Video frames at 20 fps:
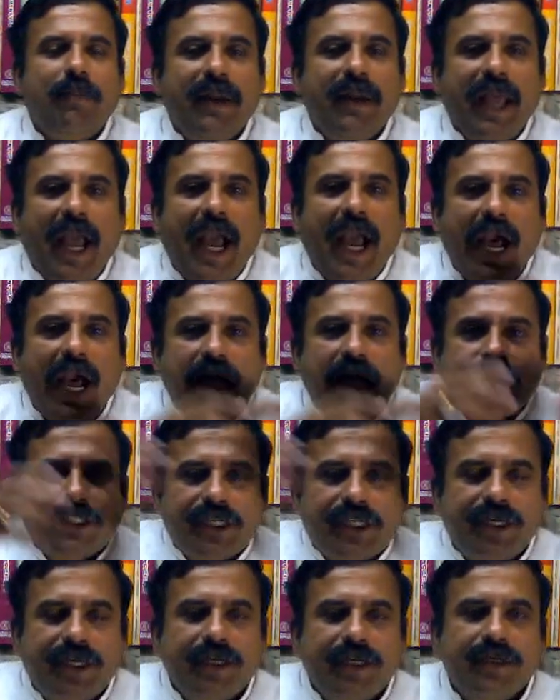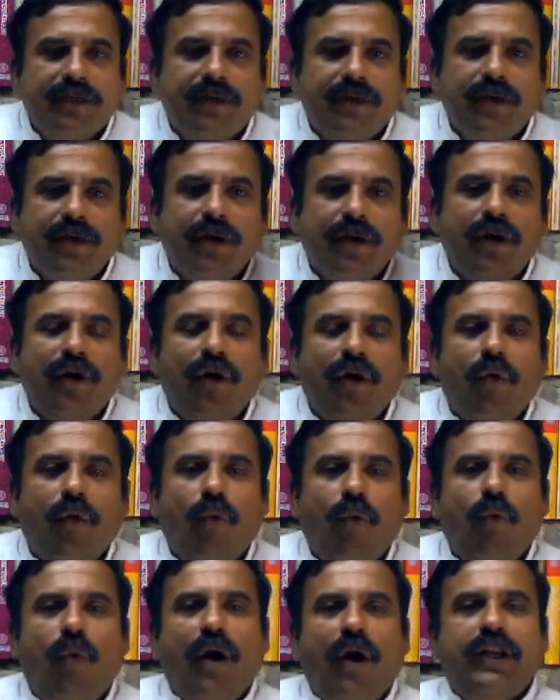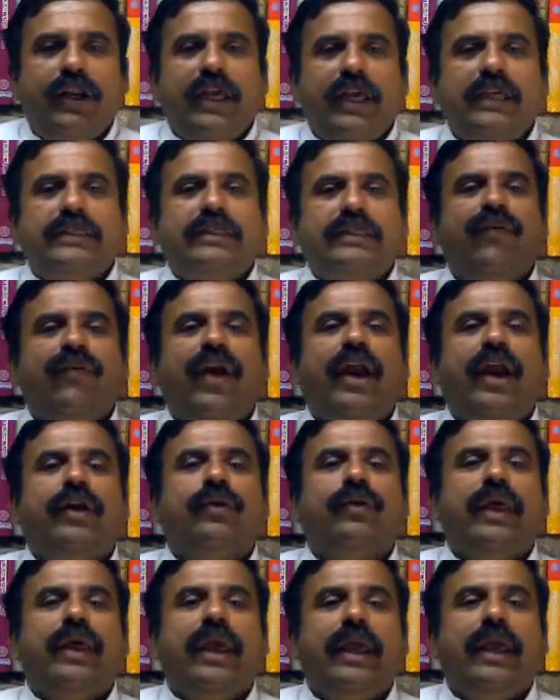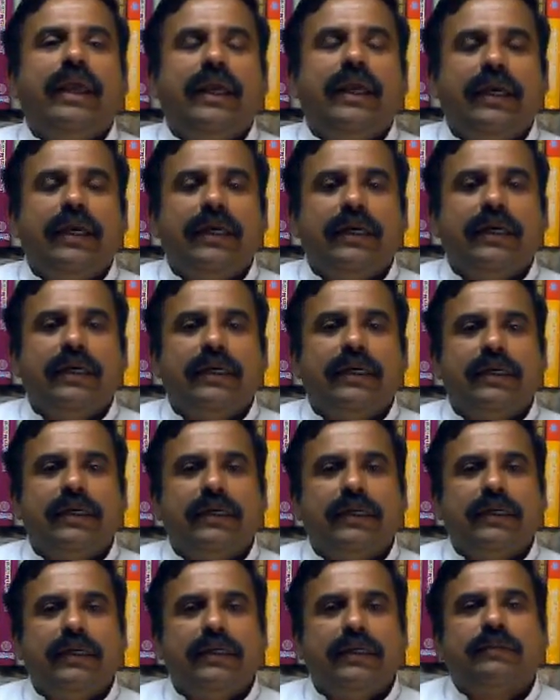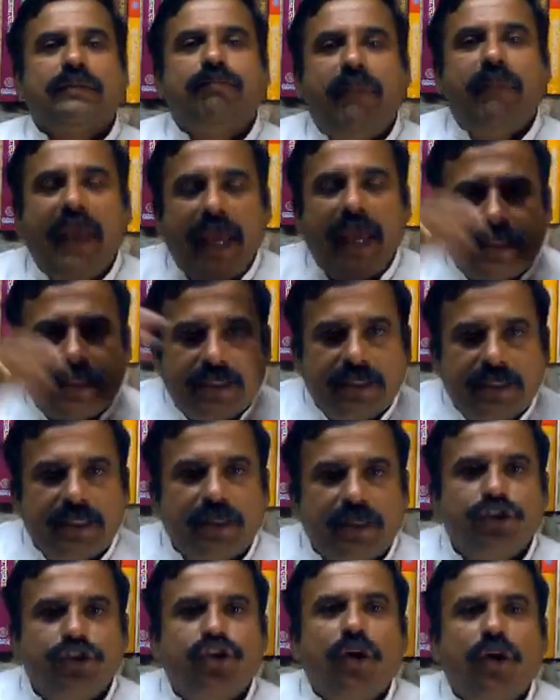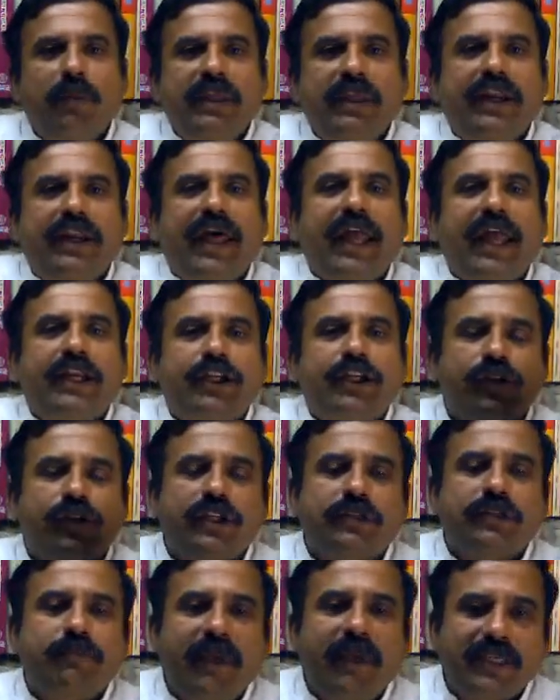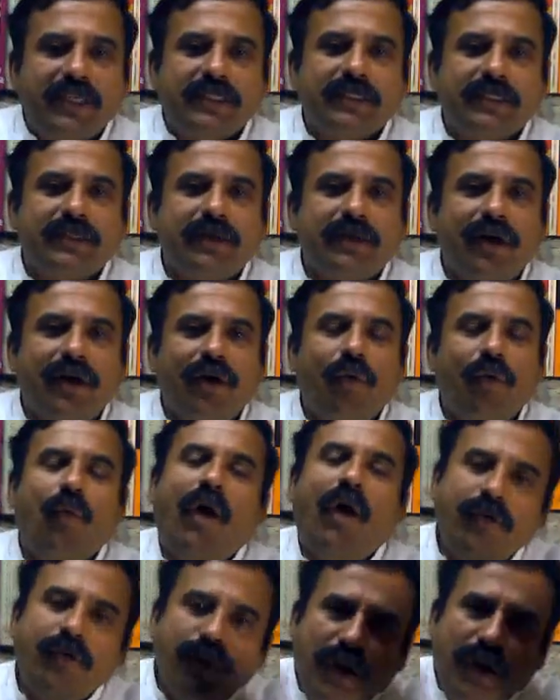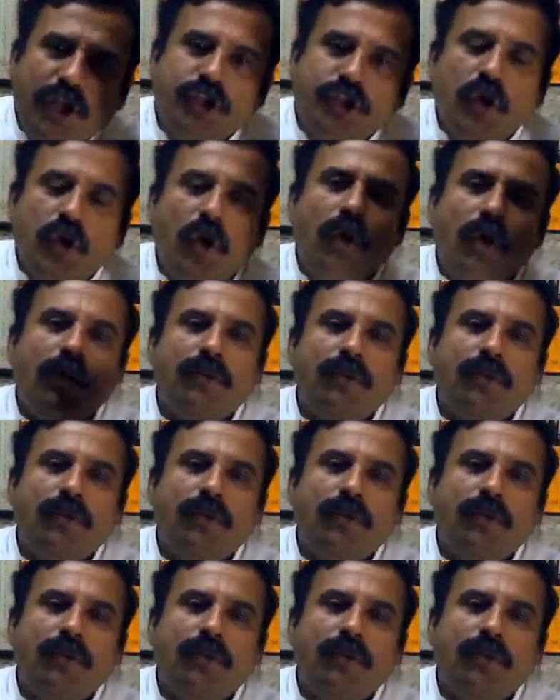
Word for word: Somebody asked, what is the way to the space? Show me the direction to the space. What will it